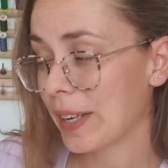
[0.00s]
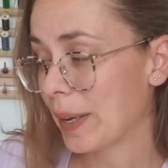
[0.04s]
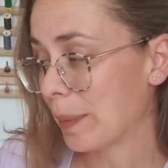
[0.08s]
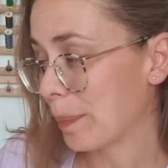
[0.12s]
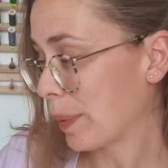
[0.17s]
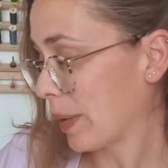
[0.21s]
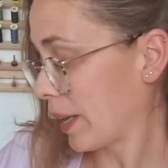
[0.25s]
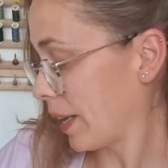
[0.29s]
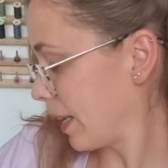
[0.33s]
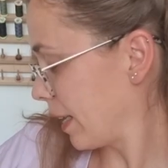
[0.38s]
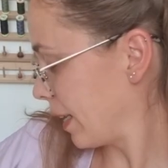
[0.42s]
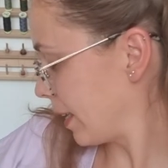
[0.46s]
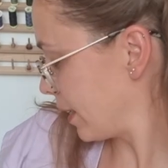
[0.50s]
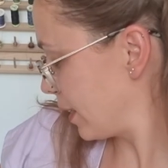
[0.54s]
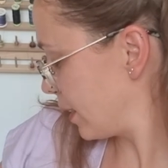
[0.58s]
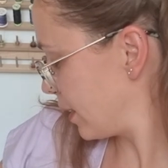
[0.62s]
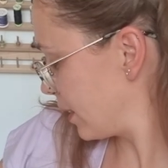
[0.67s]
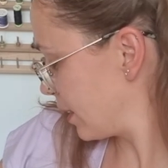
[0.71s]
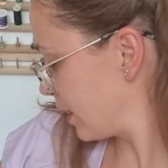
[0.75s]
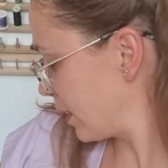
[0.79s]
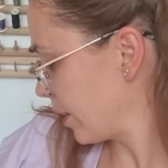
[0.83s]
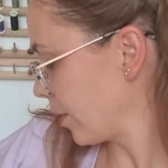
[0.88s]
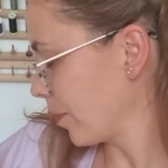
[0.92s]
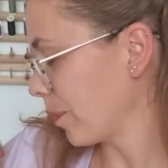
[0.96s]
but
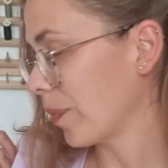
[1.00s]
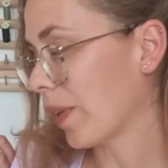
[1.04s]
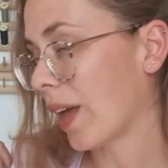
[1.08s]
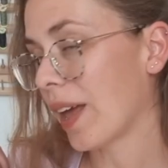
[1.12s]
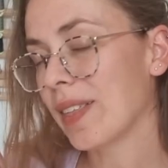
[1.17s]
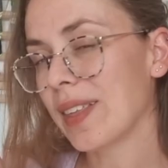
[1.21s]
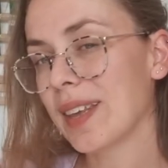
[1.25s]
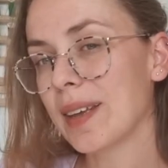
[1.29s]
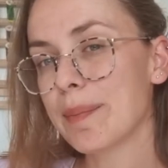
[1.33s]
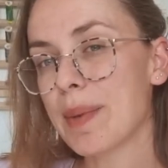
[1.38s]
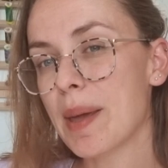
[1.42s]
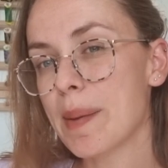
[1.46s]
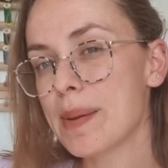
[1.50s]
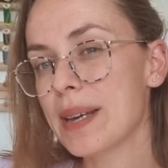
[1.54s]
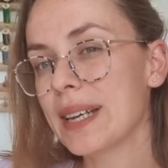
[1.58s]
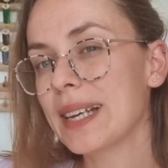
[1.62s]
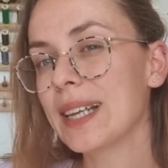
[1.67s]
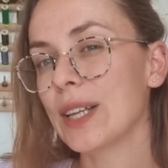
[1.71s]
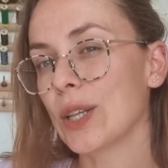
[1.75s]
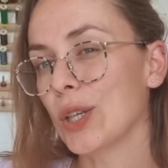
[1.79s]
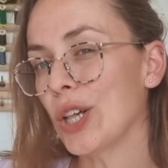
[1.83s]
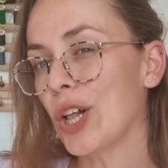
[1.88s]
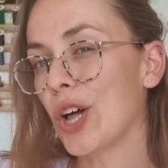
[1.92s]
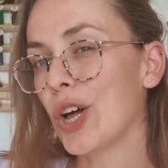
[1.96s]
it's, I think, maybe a
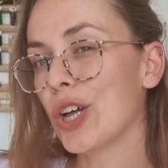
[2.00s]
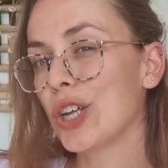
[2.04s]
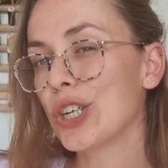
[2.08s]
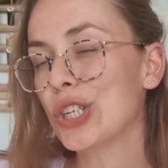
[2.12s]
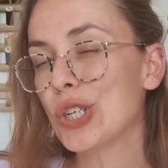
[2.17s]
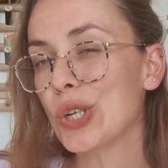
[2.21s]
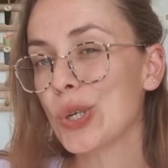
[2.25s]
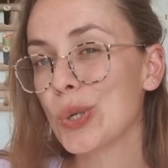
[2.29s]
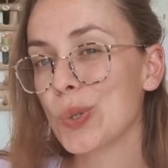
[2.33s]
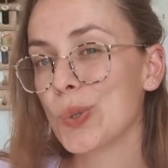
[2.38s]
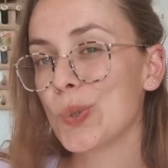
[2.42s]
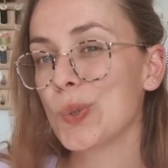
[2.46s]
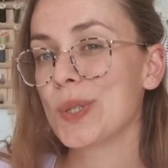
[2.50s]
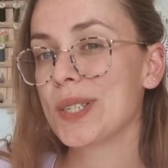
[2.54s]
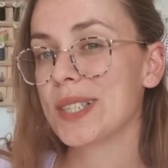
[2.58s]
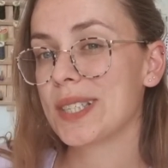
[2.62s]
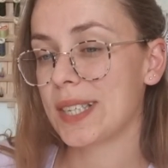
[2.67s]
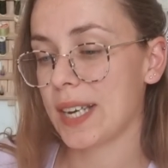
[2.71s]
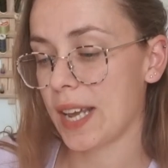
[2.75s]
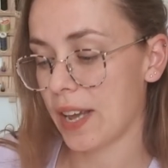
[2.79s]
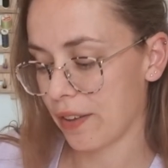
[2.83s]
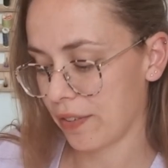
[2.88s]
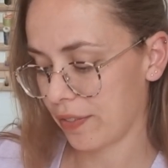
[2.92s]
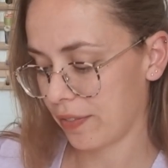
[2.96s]
little too
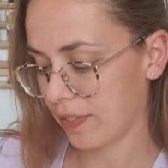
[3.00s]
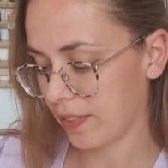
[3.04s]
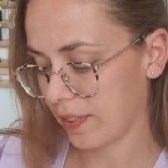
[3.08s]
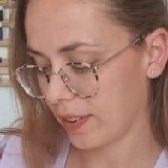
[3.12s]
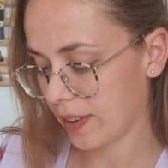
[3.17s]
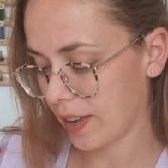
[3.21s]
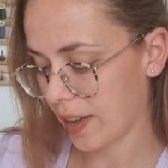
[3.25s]
stiff,